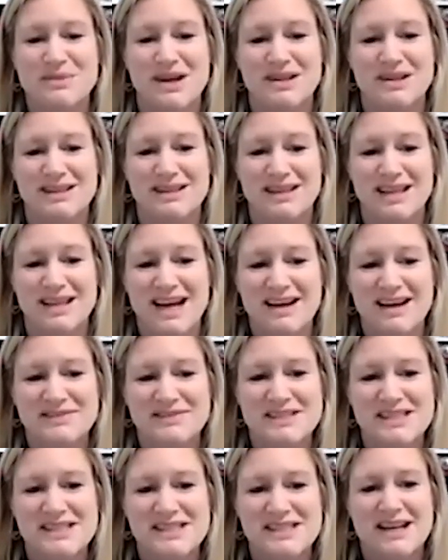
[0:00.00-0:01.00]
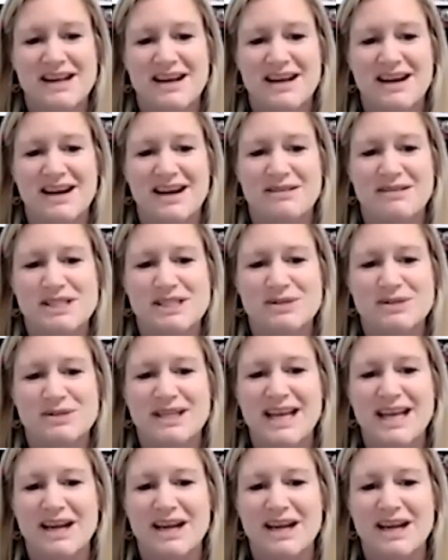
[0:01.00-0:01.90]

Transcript: on the left. So again,